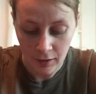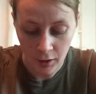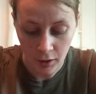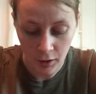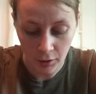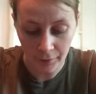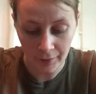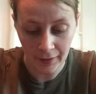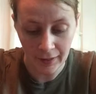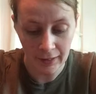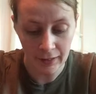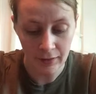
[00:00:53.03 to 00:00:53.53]

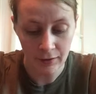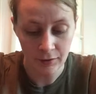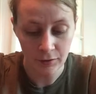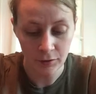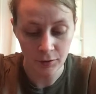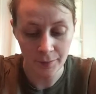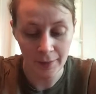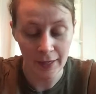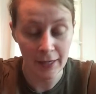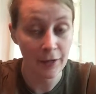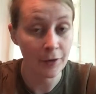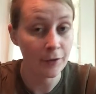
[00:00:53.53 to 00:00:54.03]
already, so
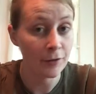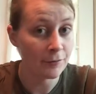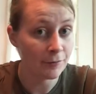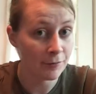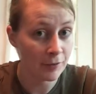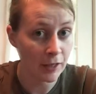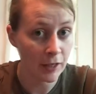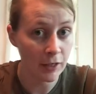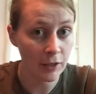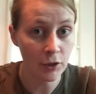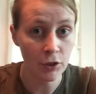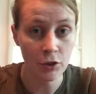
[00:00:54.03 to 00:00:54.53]
mine are
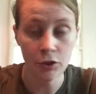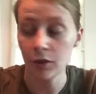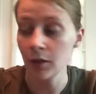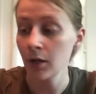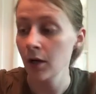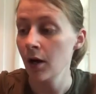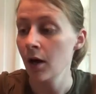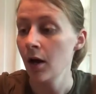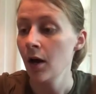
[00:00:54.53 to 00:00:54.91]
finished.